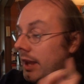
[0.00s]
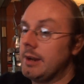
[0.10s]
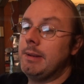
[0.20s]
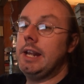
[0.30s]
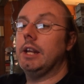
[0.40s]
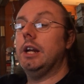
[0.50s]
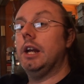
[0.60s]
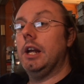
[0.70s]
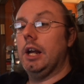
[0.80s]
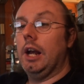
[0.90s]
item in it.
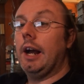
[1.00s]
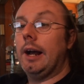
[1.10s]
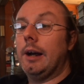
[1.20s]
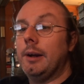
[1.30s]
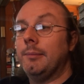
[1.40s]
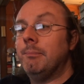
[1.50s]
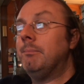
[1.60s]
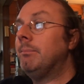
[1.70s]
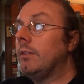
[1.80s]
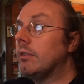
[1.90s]

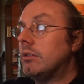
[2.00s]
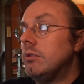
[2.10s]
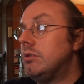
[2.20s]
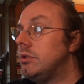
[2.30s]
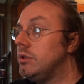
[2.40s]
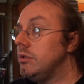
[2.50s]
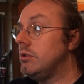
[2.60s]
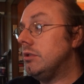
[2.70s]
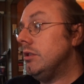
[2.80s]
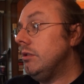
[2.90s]
Um, do,
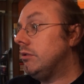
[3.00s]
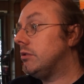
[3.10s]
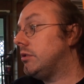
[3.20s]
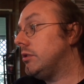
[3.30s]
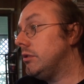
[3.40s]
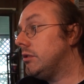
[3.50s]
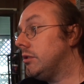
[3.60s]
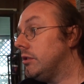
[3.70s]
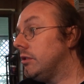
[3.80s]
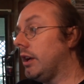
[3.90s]
do,
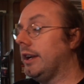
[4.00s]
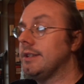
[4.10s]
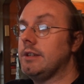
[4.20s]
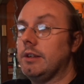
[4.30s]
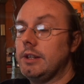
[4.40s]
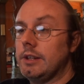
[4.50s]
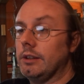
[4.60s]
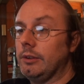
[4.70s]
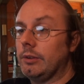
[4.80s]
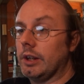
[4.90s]
do, I guess I already did the
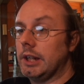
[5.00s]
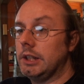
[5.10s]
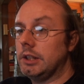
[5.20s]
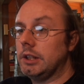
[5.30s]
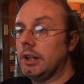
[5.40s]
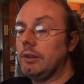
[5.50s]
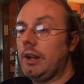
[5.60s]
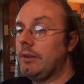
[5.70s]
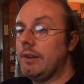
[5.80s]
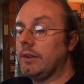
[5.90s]
loot crate. I don't
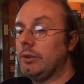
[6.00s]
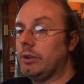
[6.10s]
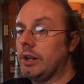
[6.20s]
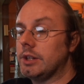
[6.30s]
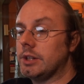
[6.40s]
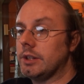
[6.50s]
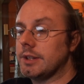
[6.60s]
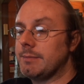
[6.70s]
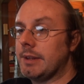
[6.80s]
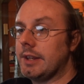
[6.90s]
I don't have the loot crate shirt
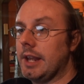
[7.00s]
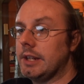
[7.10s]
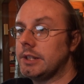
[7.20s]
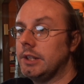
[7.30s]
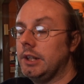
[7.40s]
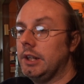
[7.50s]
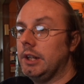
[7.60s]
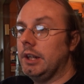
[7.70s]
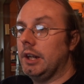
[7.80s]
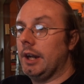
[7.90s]
this month yet.
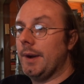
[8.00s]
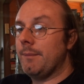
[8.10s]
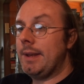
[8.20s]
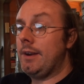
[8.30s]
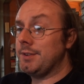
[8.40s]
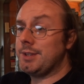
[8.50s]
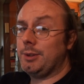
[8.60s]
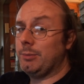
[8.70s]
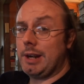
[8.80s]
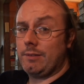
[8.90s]
Um, and
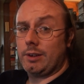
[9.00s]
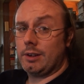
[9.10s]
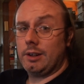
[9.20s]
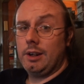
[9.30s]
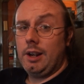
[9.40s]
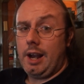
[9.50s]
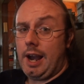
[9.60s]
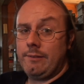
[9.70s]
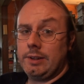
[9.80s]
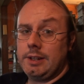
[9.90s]
also whatever
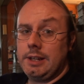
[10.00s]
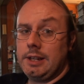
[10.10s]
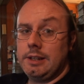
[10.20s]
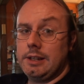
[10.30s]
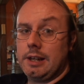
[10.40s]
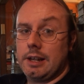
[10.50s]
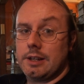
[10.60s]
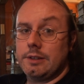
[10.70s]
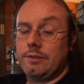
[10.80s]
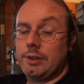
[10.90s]
I'm gonna need
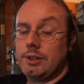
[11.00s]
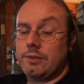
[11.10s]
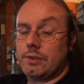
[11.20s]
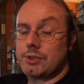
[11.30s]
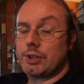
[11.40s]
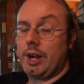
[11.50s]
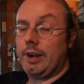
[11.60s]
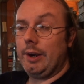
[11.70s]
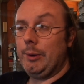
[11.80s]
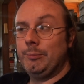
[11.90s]
uh, footage for
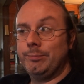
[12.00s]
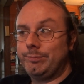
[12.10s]
Chicago,